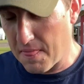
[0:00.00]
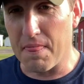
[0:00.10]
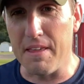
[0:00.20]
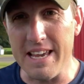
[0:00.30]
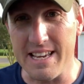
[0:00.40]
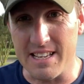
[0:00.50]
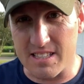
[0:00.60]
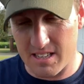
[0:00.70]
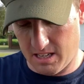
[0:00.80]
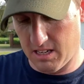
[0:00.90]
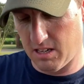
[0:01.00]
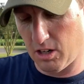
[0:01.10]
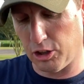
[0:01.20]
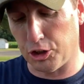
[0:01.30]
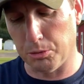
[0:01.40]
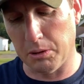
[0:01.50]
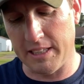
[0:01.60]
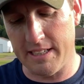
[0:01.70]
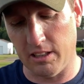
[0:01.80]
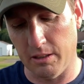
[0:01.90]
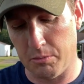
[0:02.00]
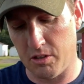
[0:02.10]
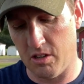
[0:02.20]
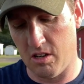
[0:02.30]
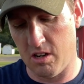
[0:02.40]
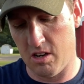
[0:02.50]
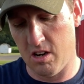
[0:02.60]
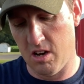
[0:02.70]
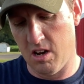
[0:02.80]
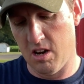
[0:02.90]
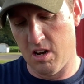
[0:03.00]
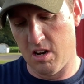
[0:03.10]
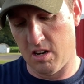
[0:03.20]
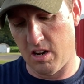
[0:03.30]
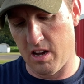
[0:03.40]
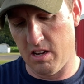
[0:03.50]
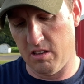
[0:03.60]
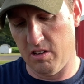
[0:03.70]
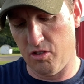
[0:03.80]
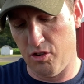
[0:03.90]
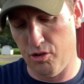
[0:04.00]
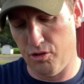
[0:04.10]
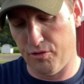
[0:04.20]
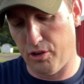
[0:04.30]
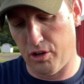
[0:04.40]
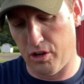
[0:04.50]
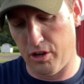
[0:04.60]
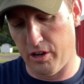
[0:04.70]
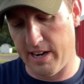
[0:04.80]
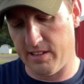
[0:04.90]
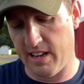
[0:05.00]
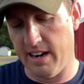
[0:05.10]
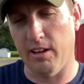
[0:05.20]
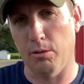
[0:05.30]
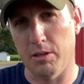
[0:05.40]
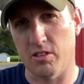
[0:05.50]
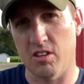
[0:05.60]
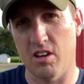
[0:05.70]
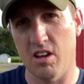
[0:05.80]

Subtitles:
These are Jubilee clips. Okay, these are used for your antenna elements.